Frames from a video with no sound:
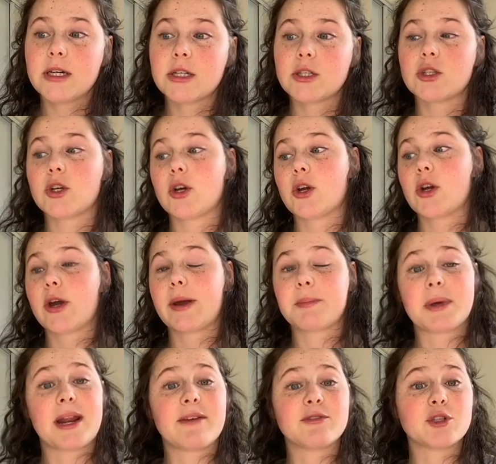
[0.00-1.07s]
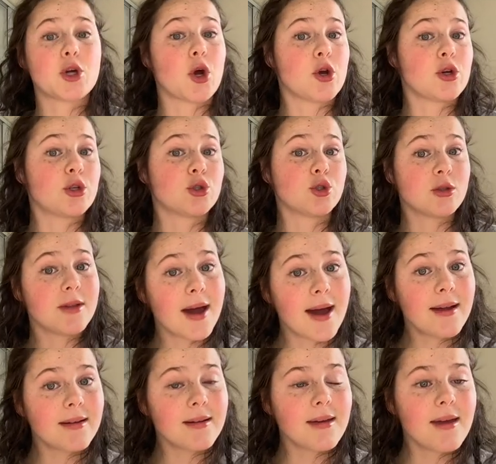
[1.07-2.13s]
So I'm going to have to go do
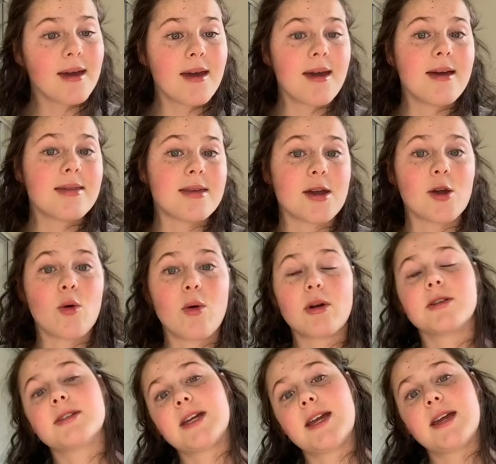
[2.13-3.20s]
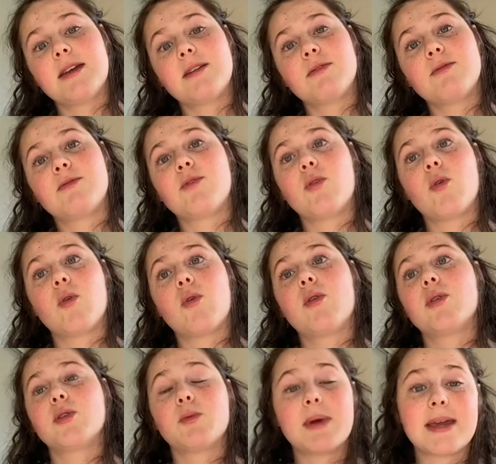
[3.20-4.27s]
that, then quarantine for
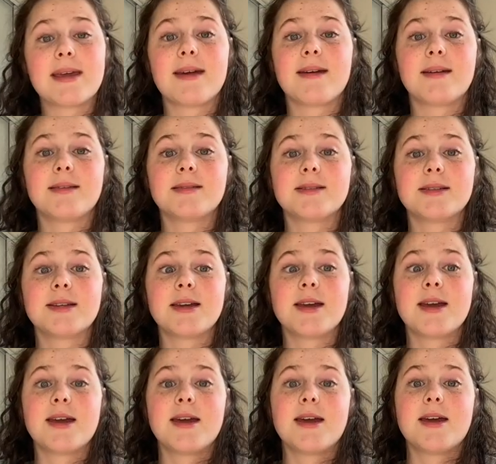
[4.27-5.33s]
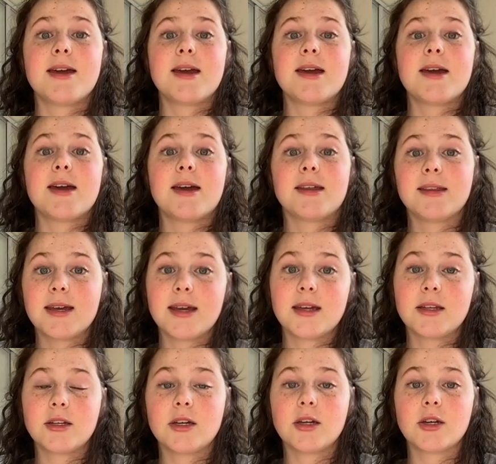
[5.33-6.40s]
the weekend, and
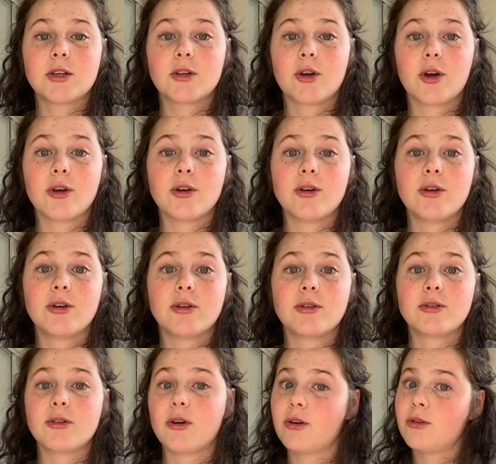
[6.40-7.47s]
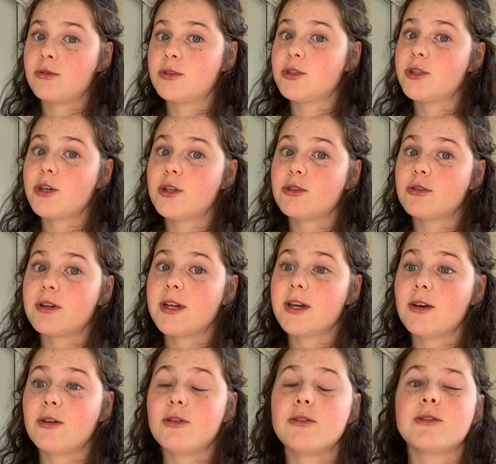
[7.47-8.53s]
then go on to surgery
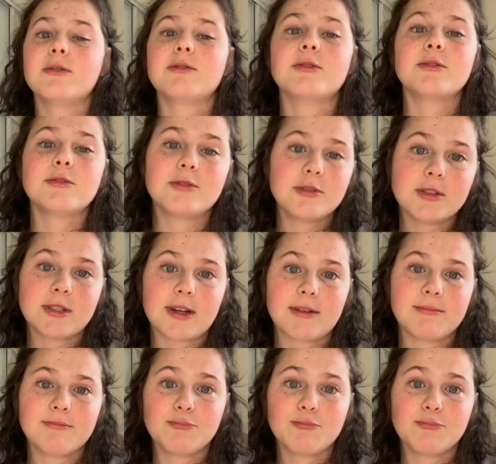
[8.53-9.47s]
on Tuesday.